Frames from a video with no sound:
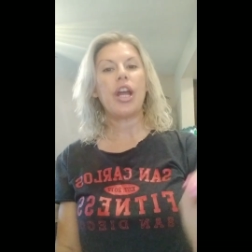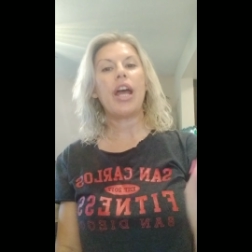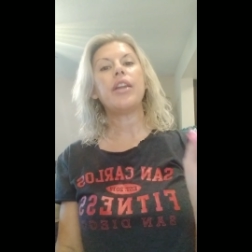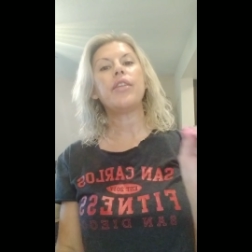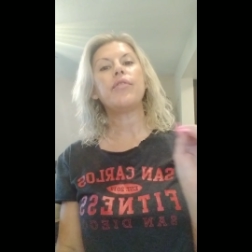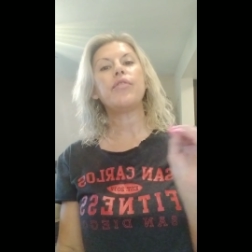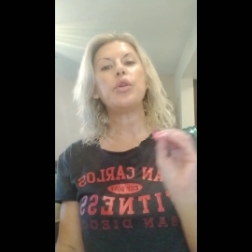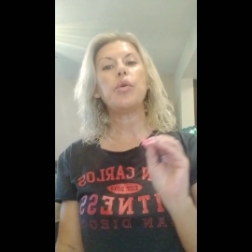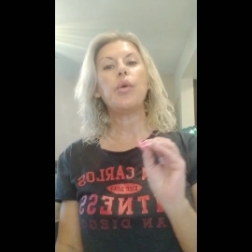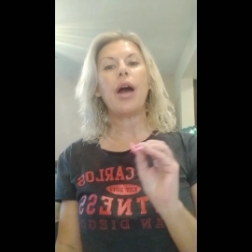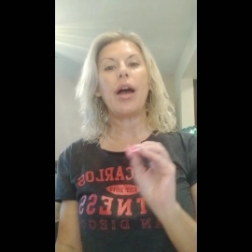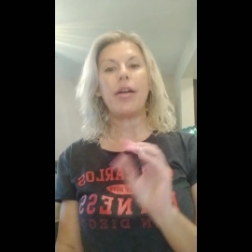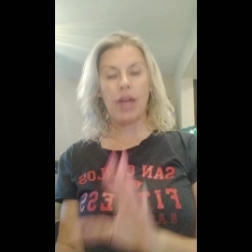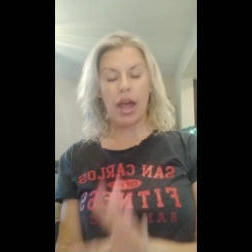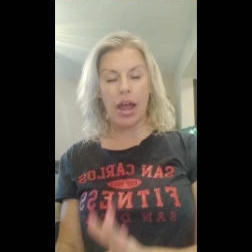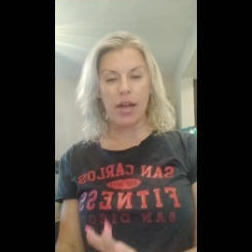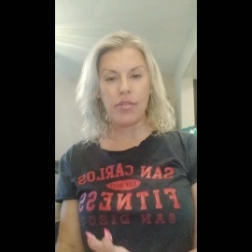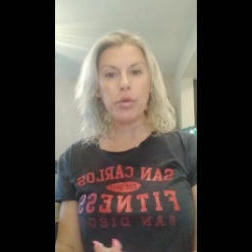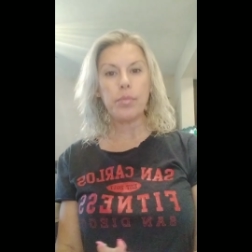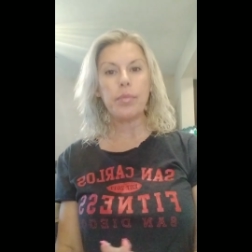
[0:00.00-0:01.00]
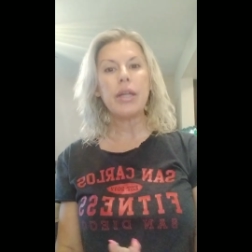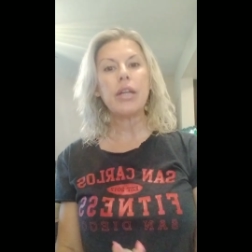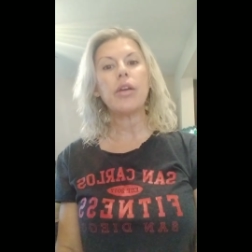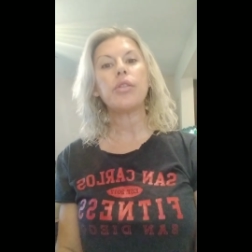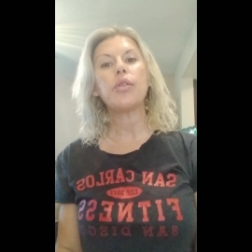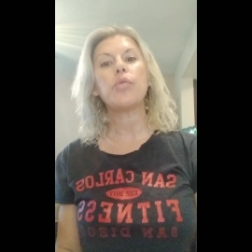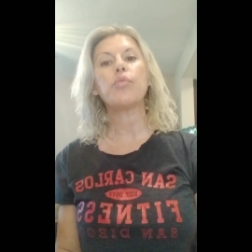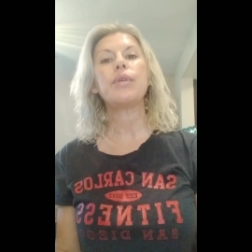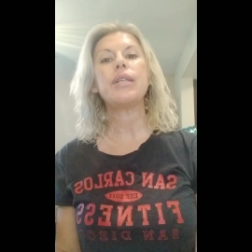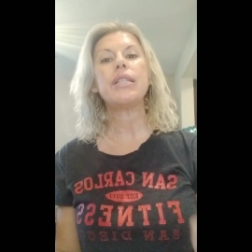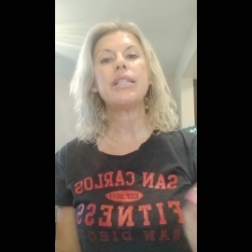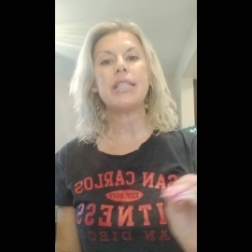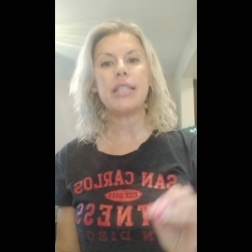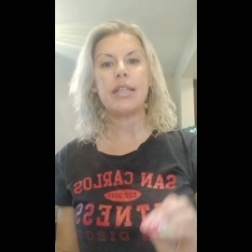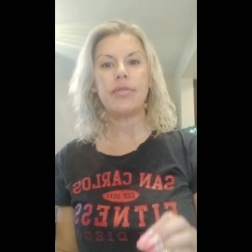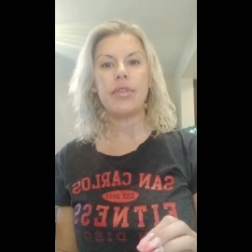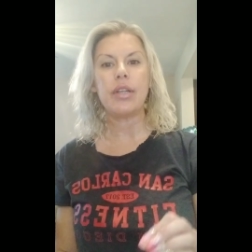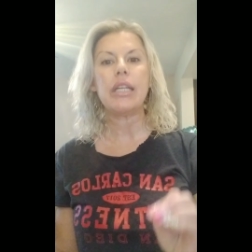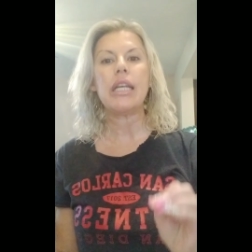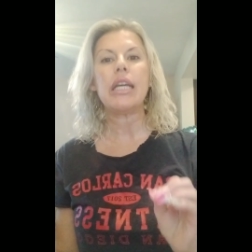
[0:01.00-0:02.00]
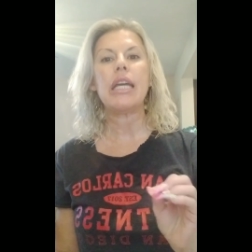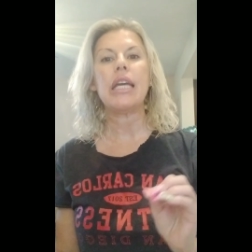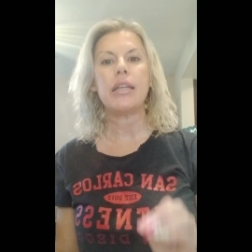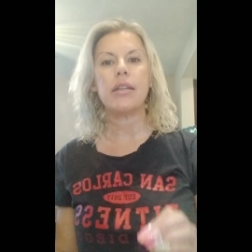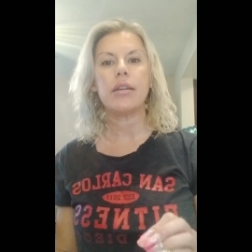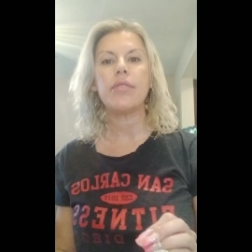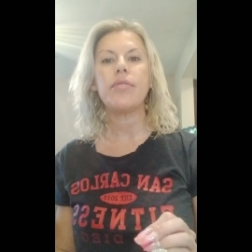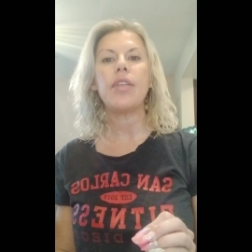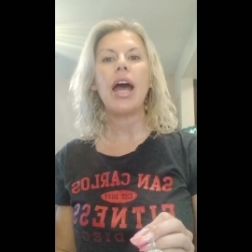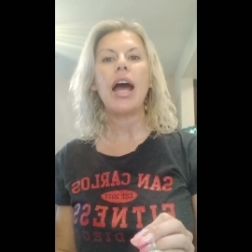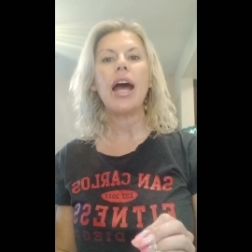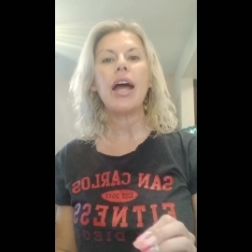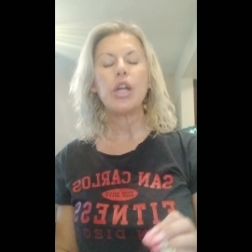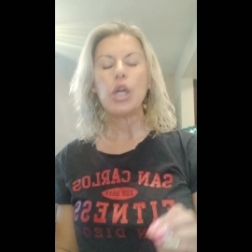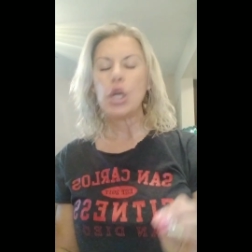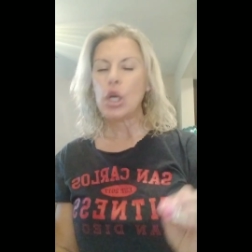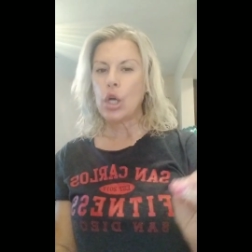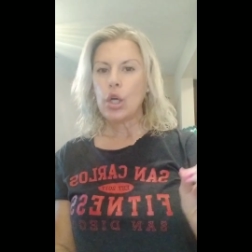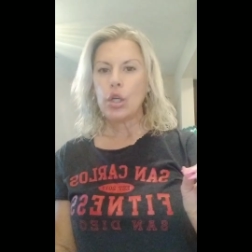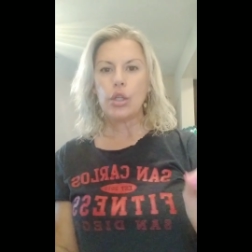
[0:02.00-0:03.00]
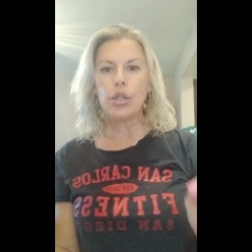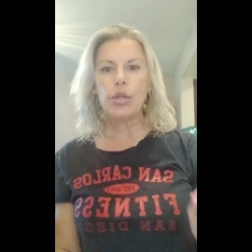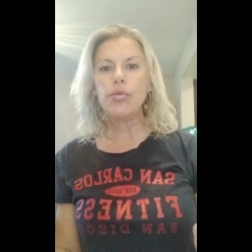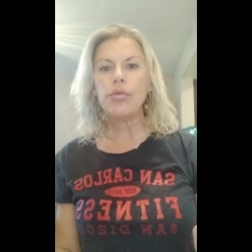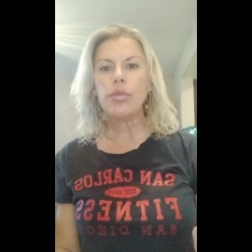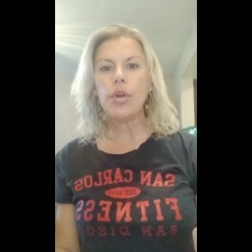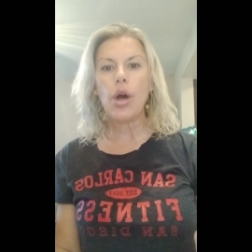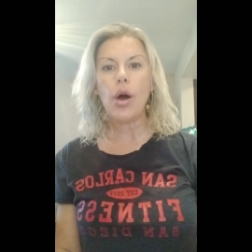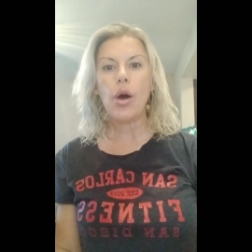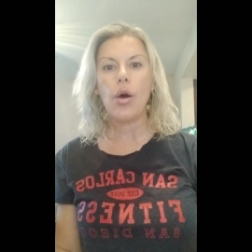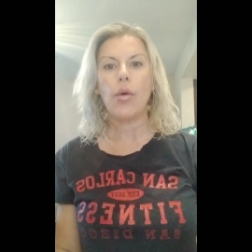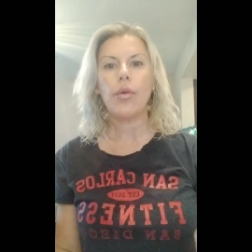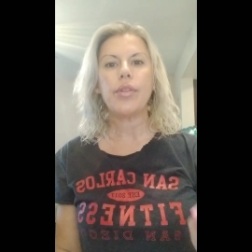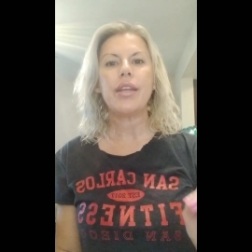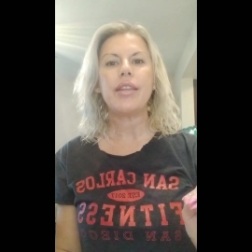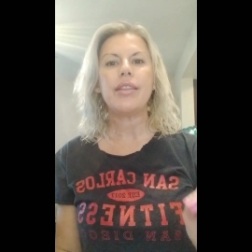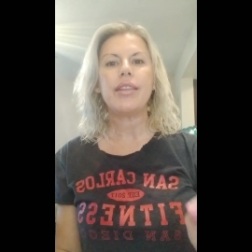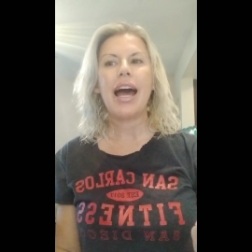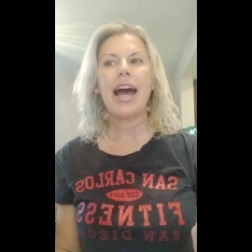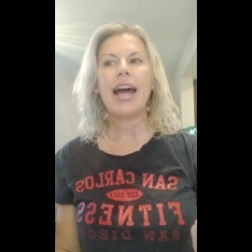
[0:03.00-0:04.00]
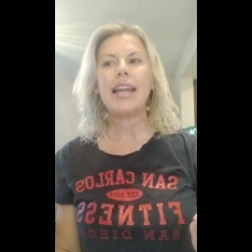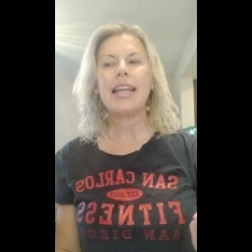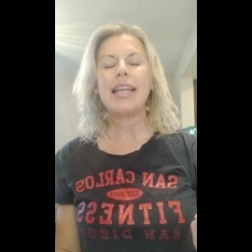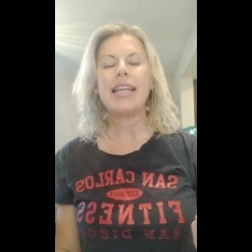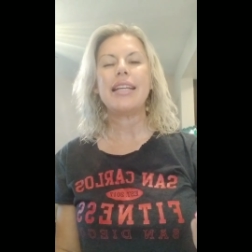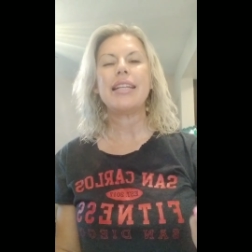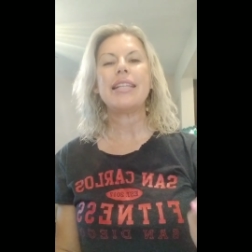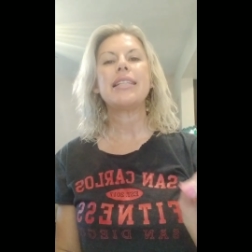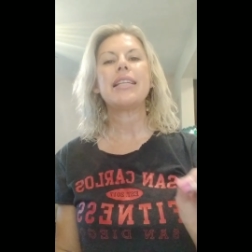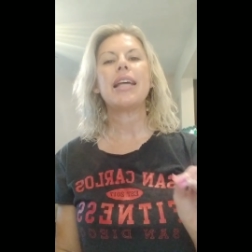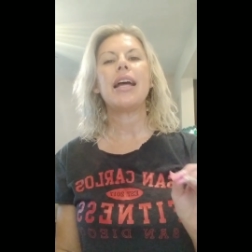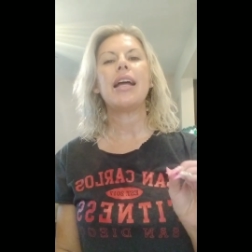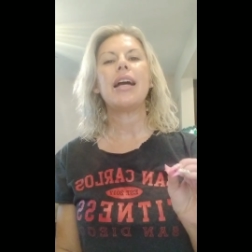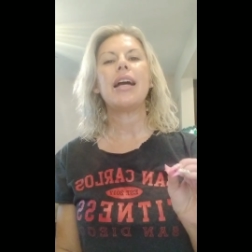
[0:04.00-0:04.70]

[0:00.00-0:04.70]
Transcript: And if you have ever been on the receiving end of that, you know that that is